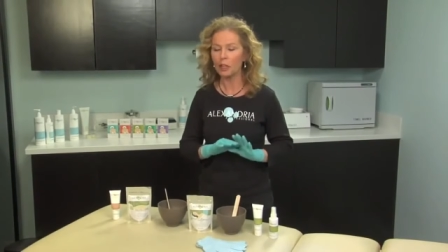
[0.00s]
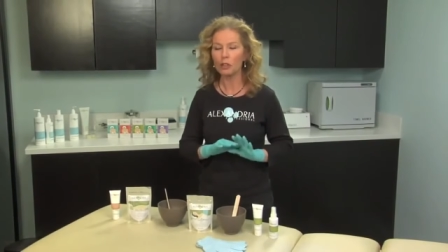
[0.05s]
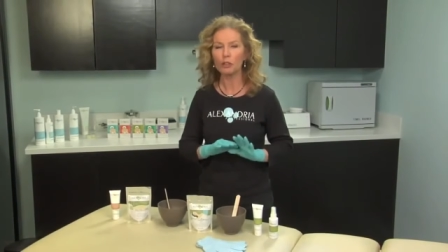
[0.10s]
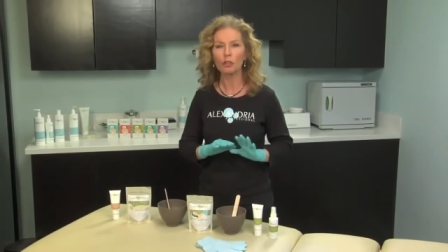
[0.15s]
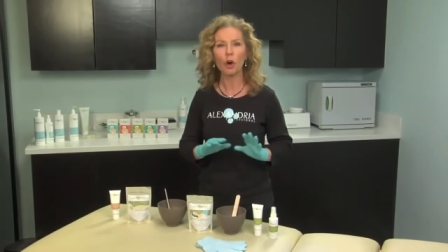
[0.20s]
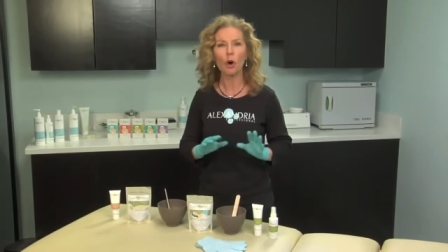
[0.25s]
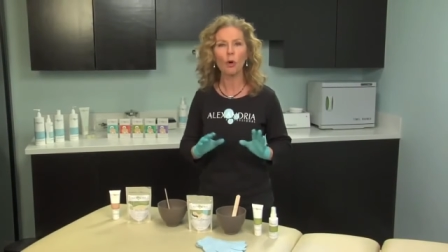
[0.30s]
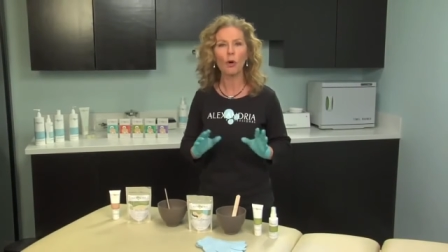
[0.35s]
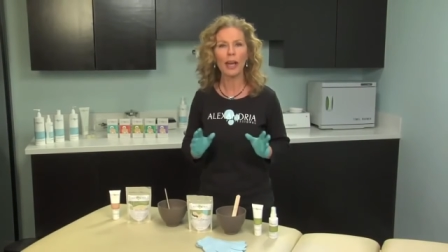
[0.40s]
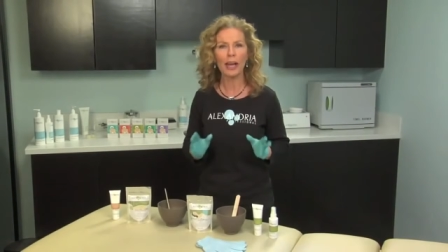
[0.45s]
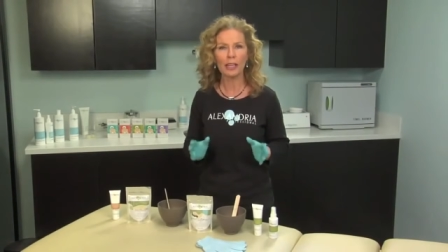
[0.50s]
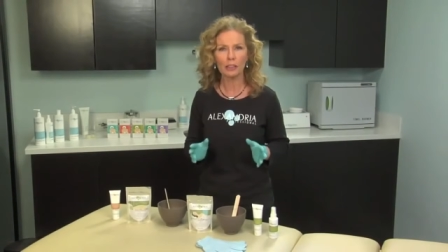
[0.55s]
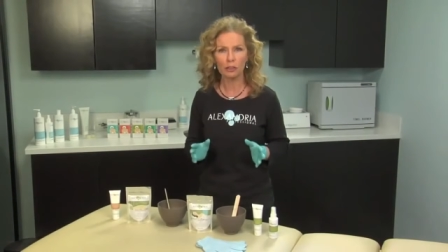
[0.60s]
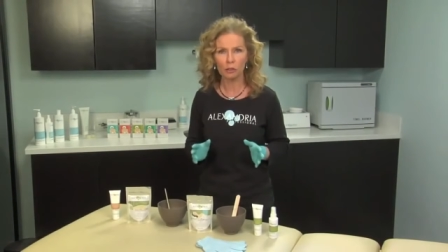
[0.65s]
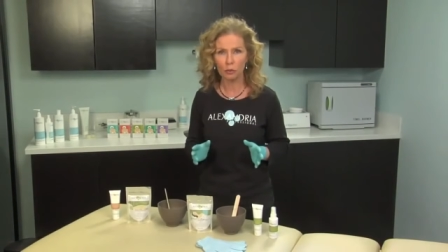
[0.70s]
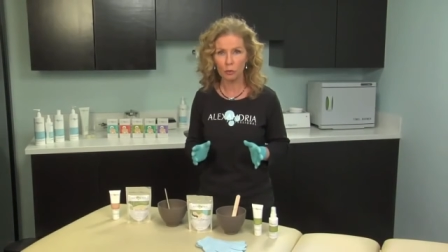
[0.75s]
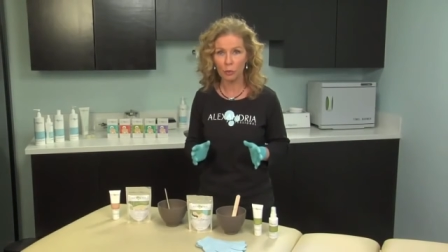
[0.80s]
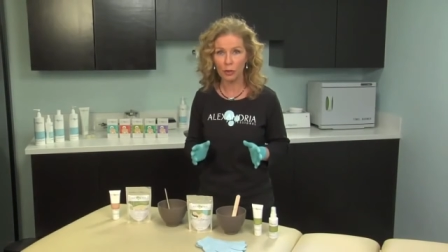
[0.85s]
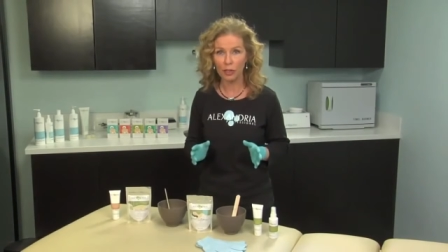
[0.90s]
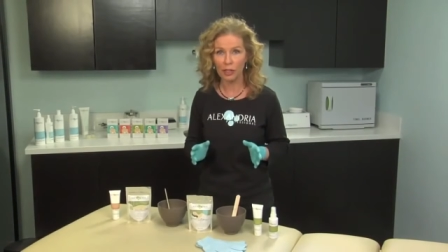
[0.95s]
No
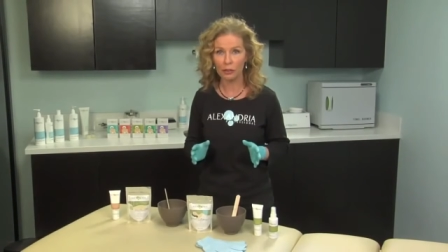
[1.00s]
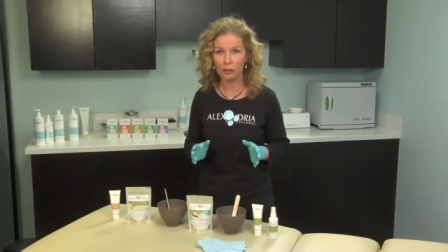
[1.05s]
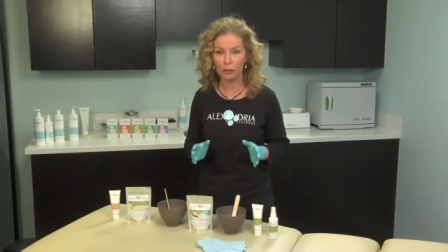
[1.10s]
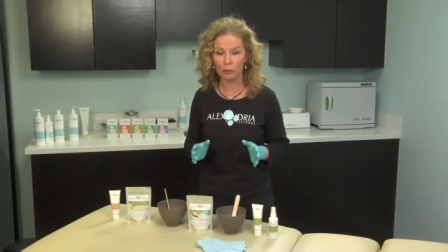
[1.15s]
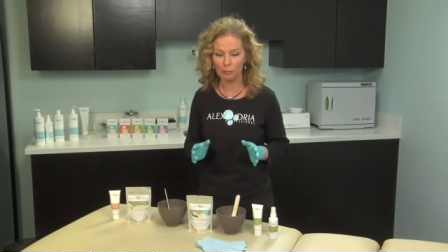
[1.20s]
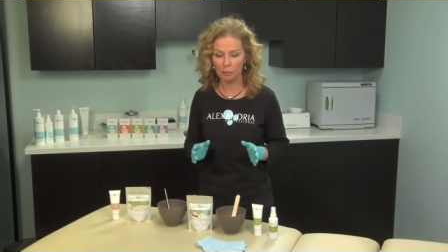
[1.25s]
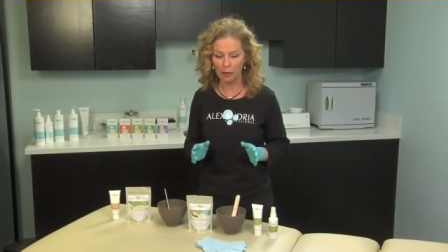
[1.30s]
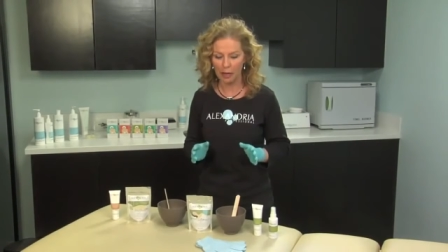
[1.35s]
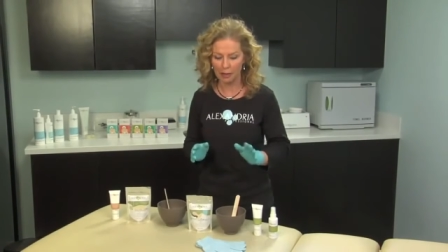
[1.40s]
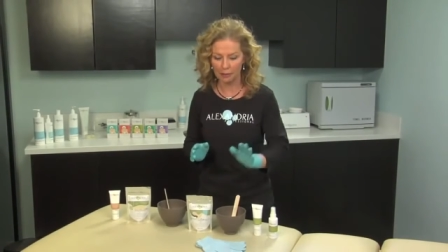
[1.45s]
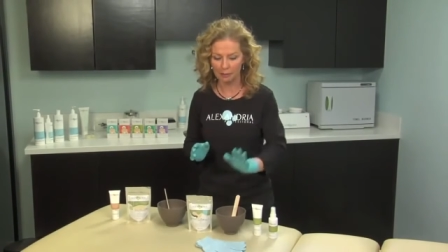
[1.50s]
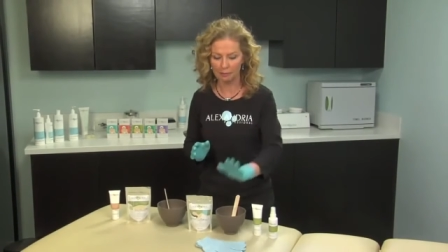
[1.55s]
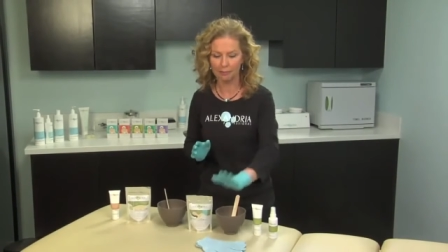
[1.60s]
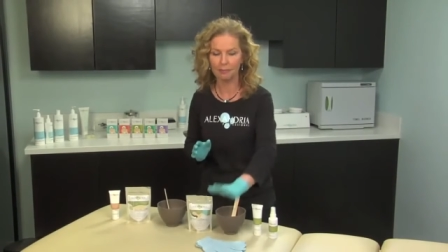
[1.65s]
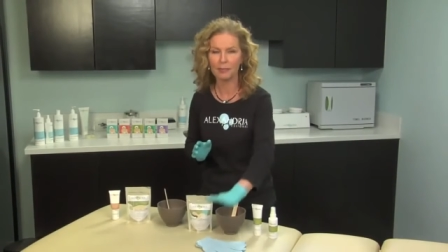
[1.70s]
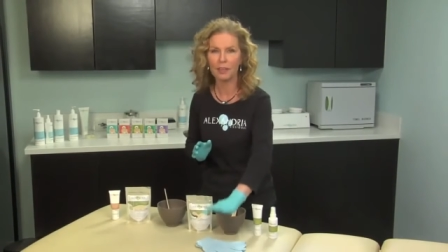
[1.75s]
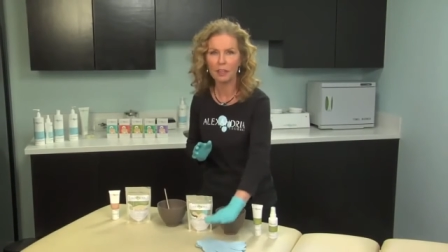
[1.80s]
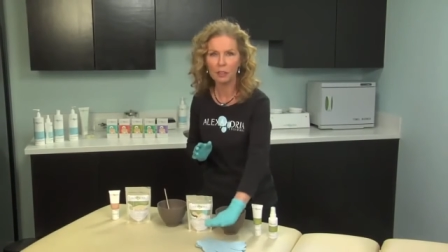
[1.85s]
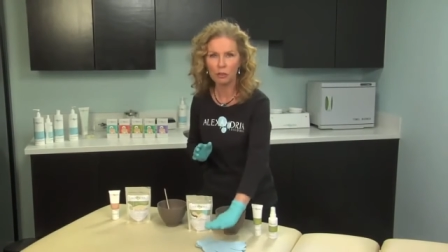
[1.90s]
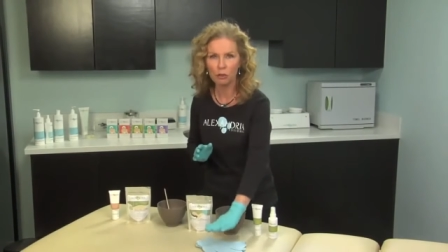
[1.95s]
extra work on your part.
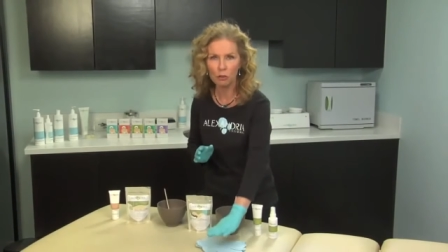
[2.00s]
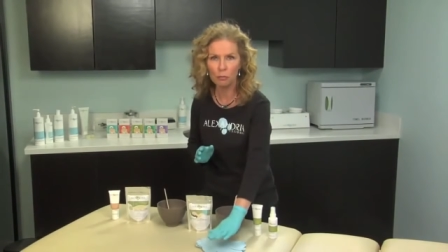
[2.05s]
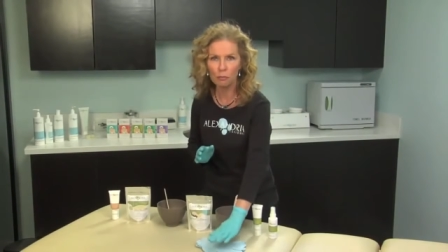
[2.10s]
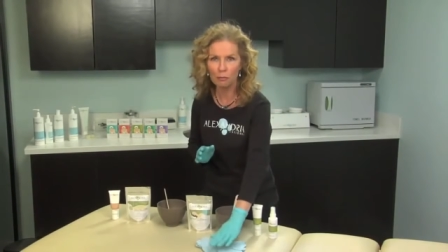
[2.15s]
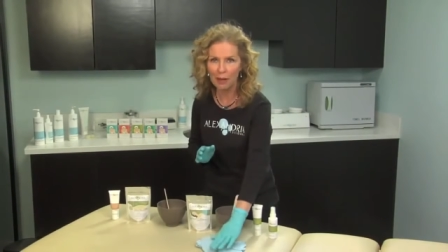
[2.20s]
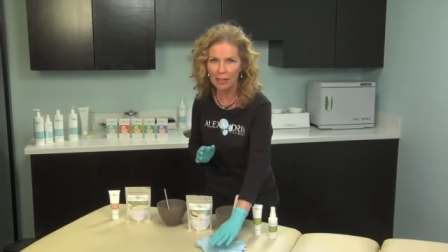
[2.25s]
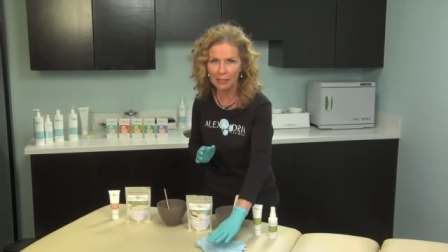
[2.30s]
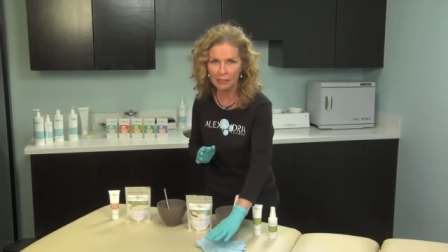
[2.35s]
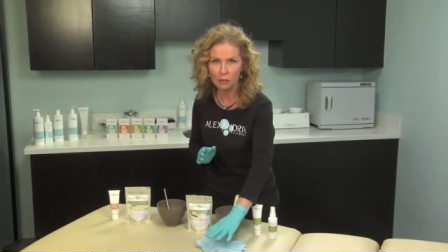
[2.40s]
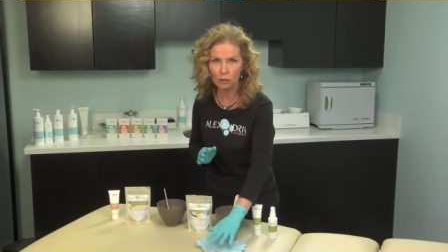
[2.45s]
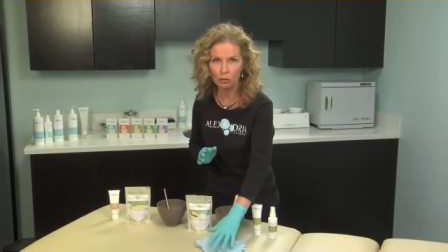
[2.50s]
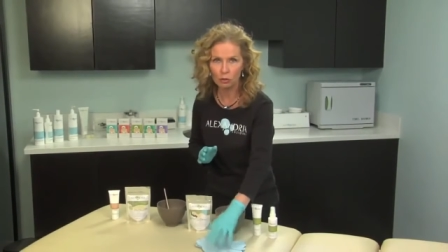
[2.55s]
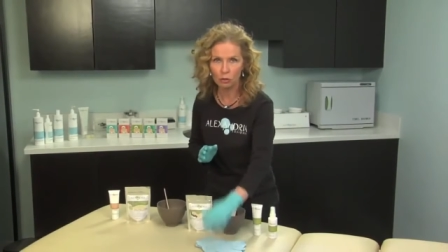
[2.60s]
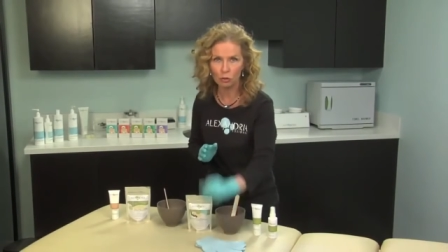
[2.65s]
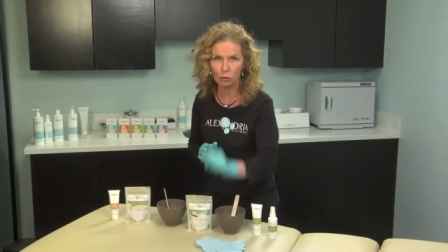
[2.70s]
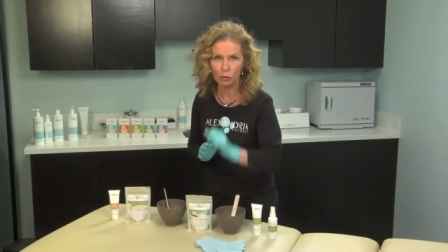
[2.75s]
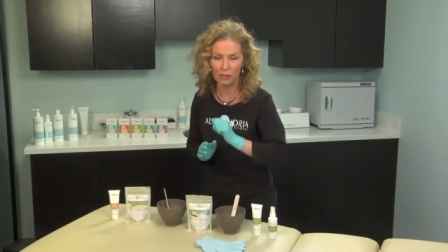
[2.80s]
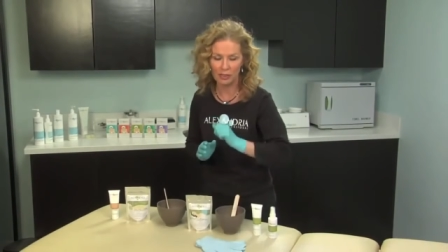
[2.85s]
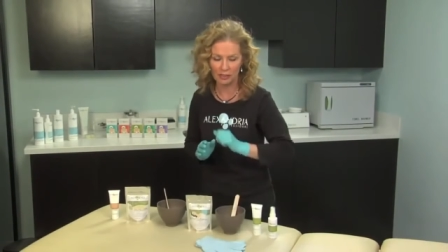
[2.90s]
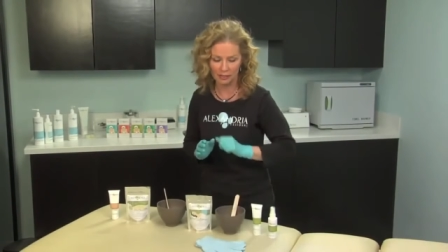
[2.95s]
You must
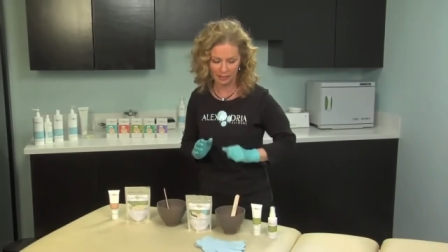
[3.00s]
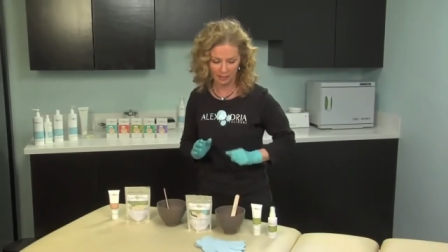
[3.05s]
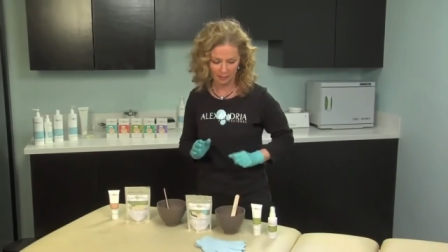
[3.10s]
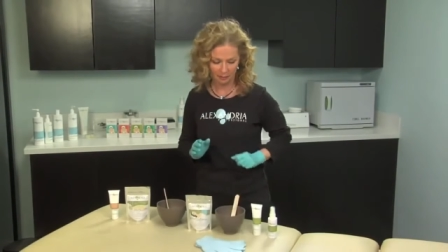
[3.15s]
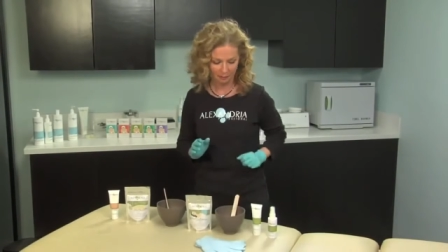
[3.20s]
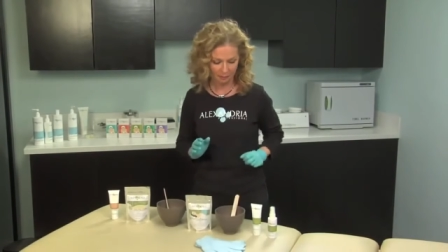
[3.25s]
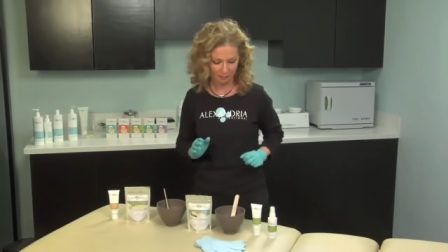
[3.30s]
do this.